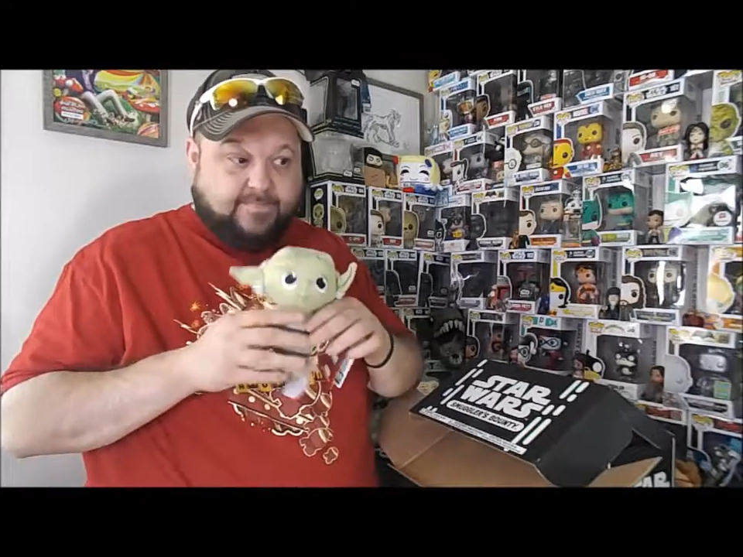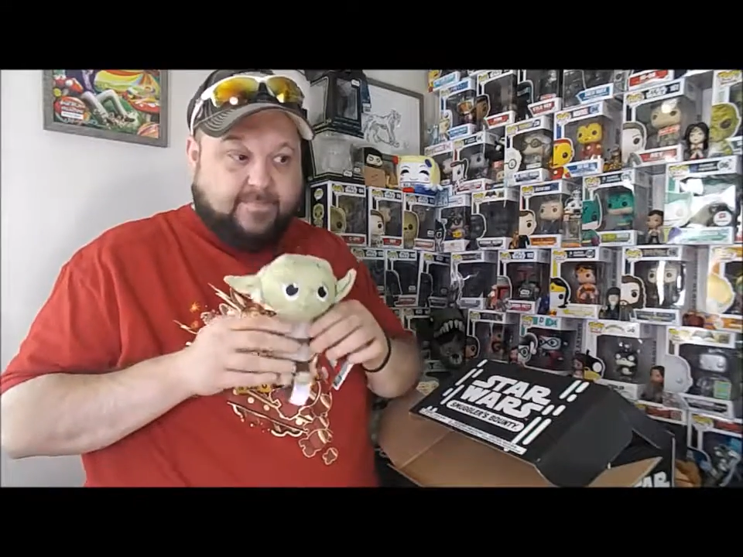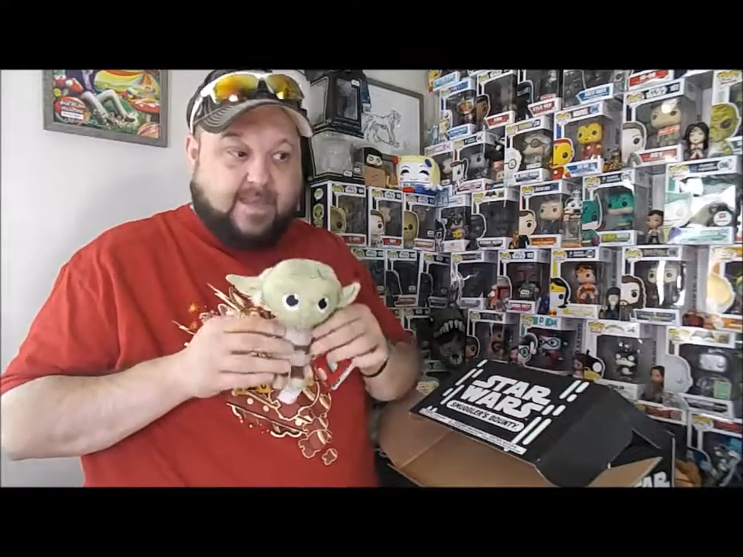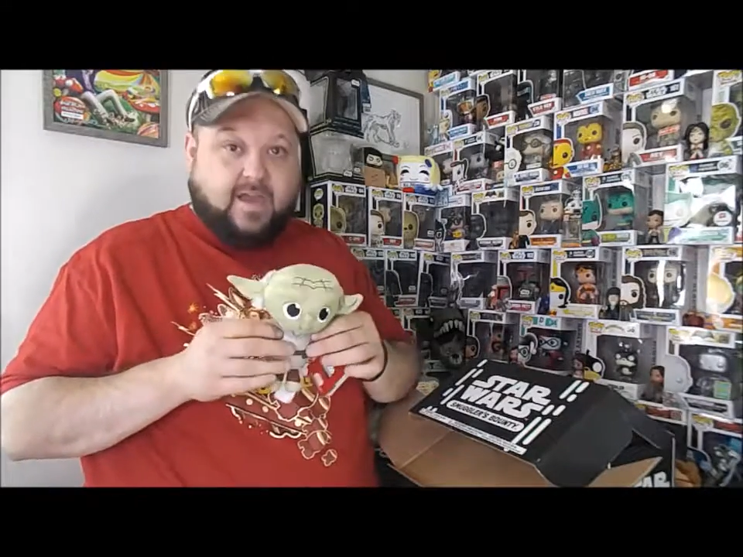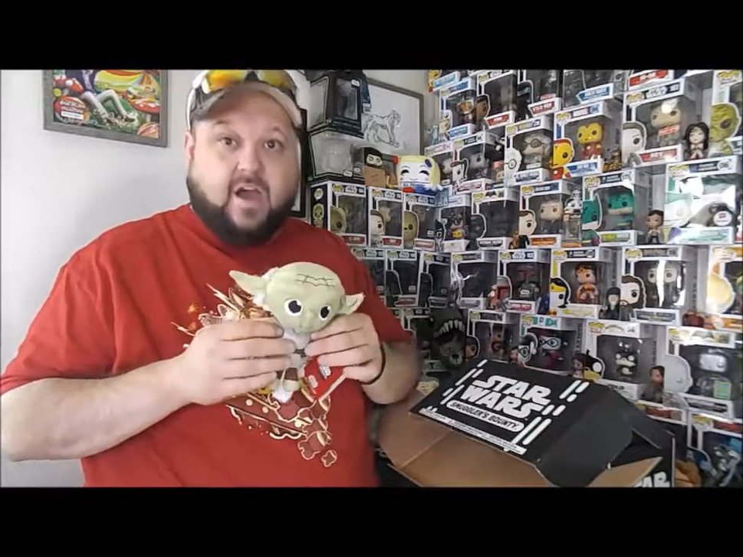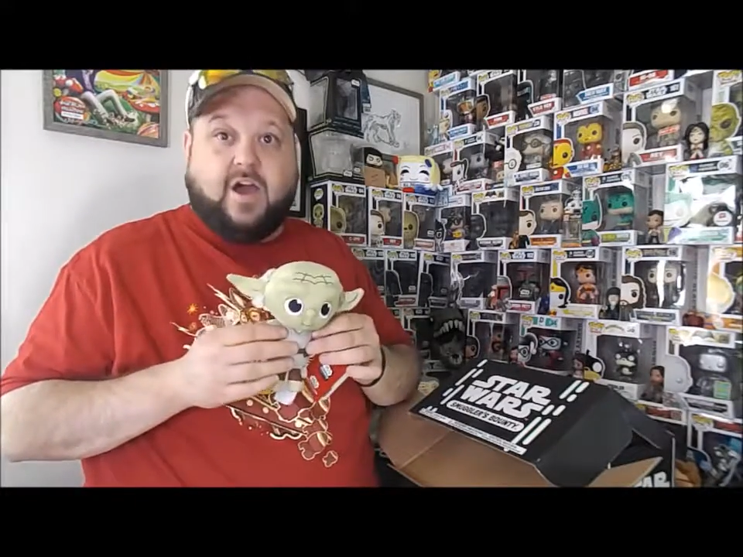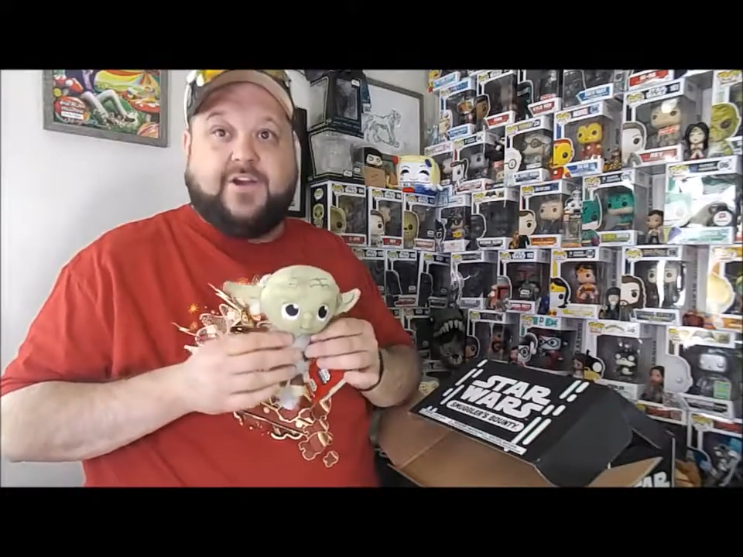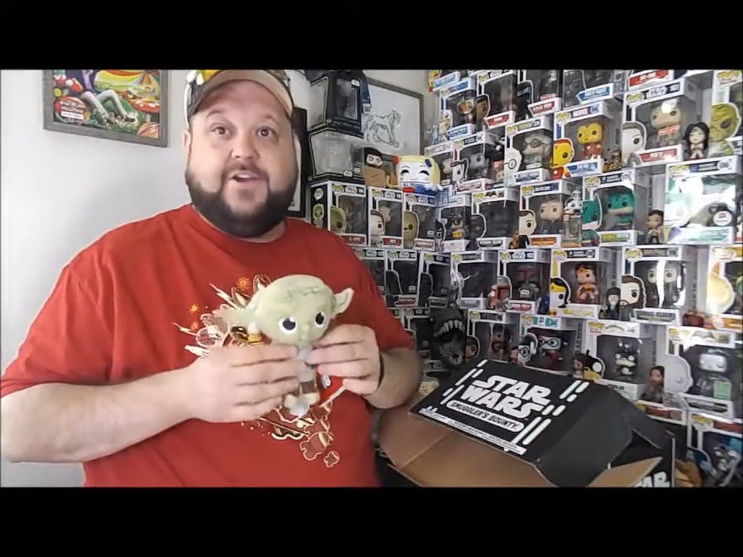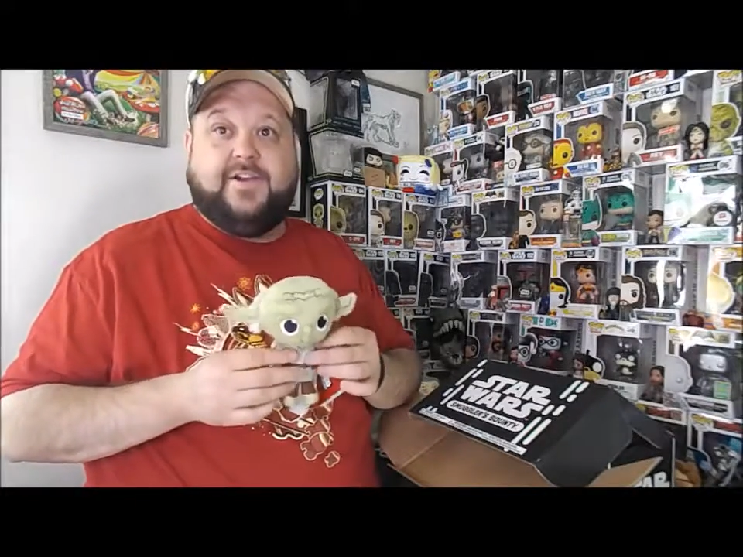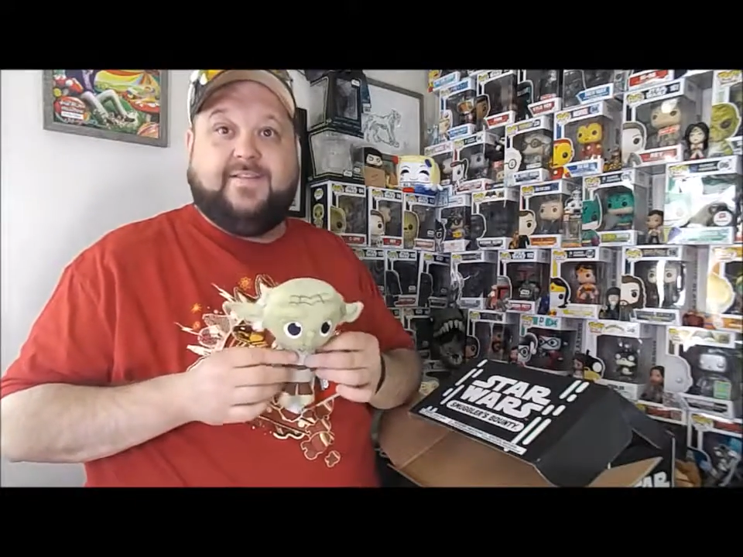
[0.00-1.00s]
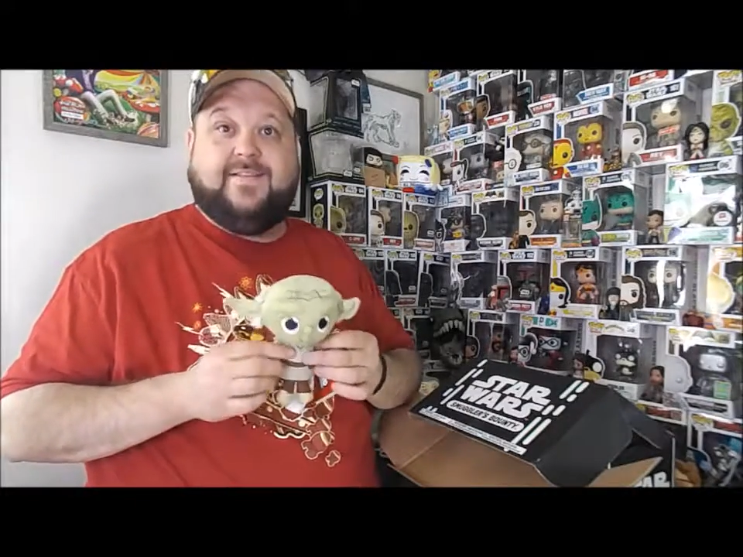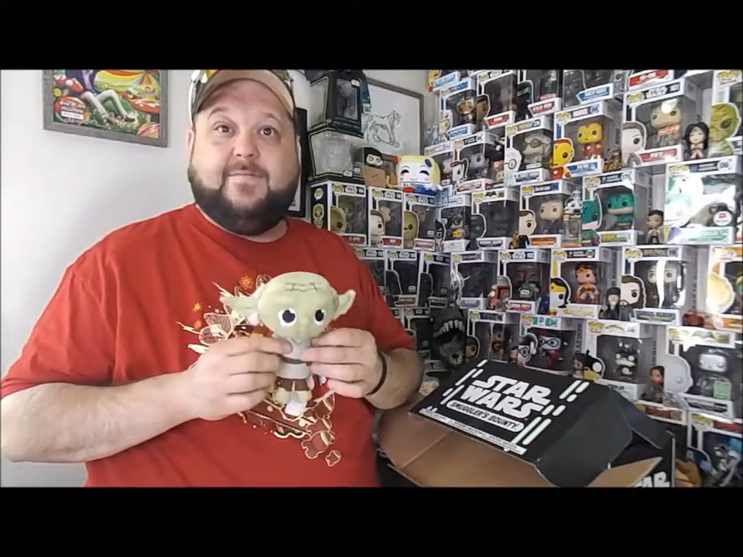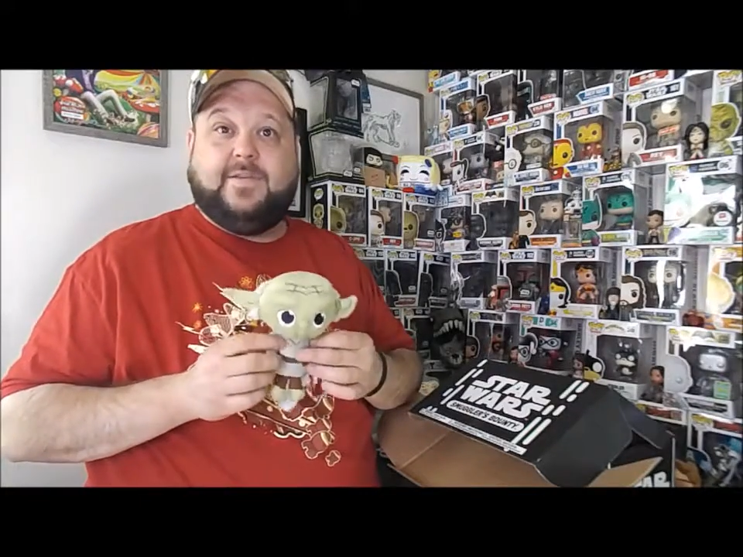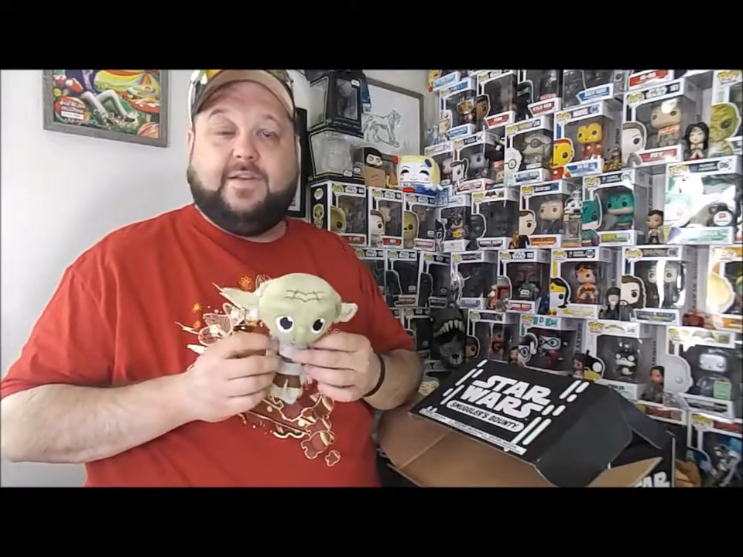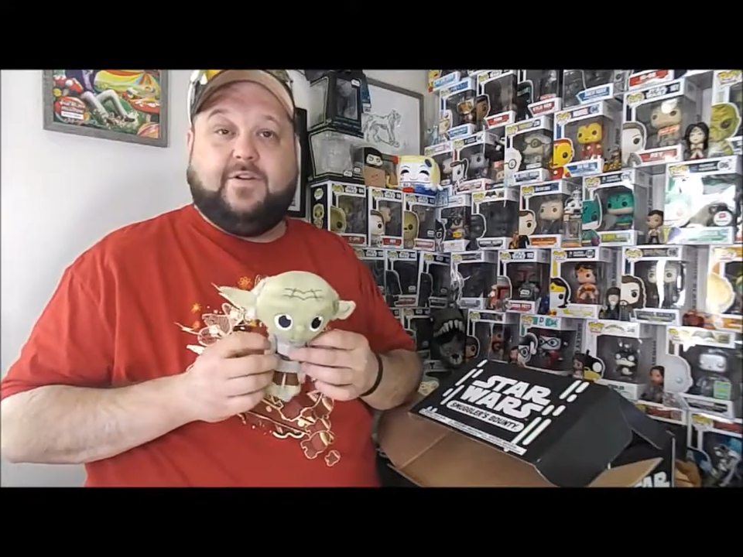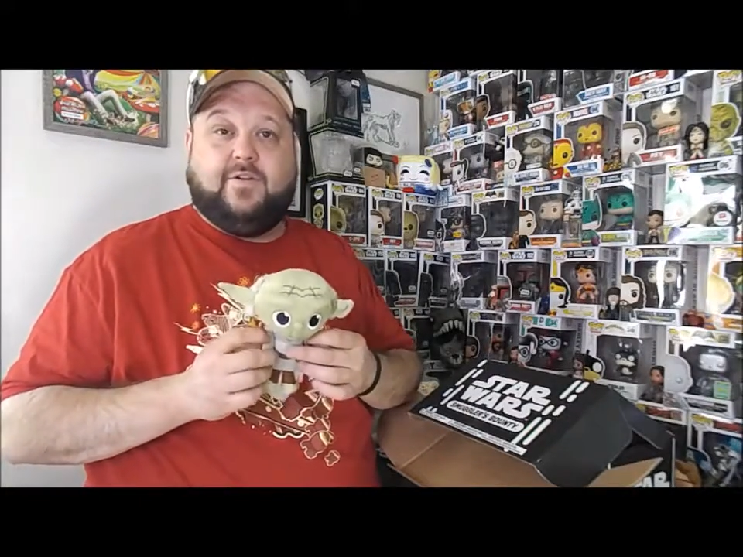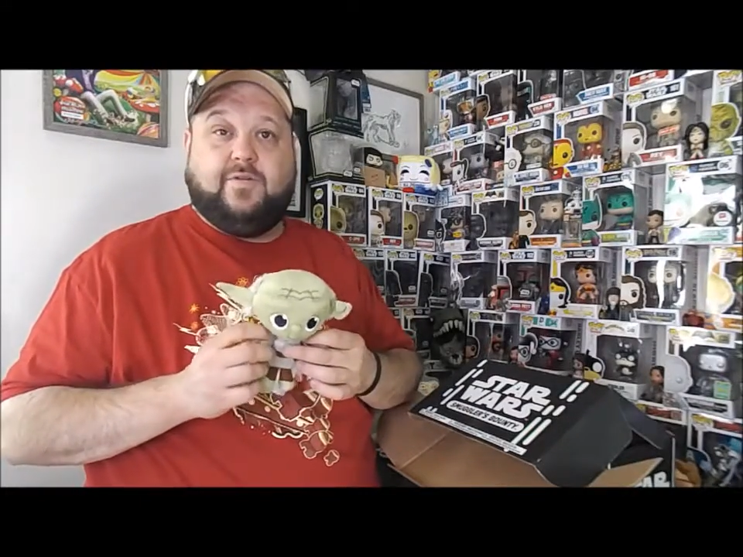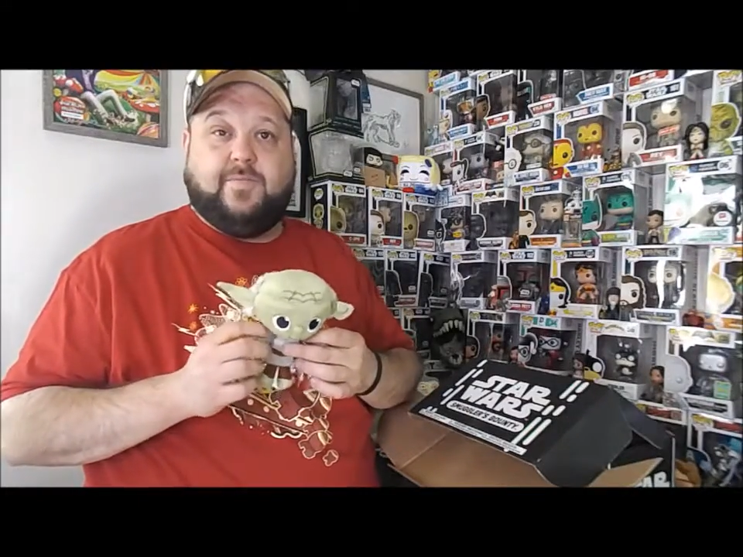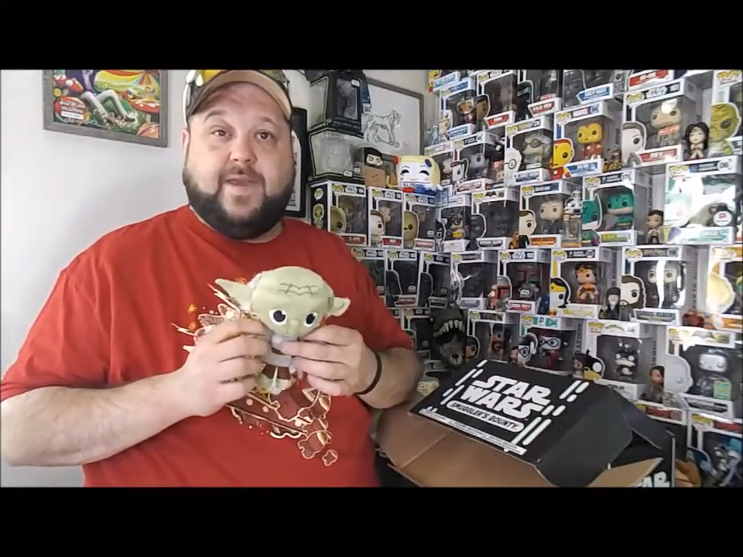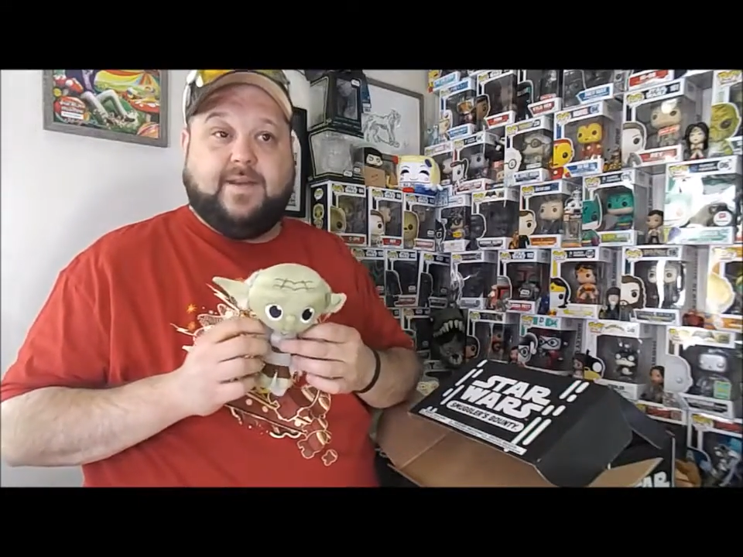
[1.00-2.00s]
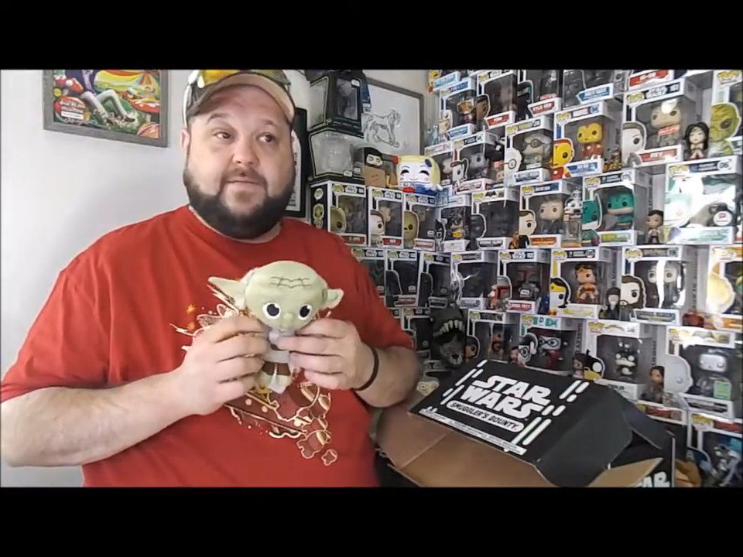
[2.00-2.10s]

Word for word: Like a hundred and something year old man.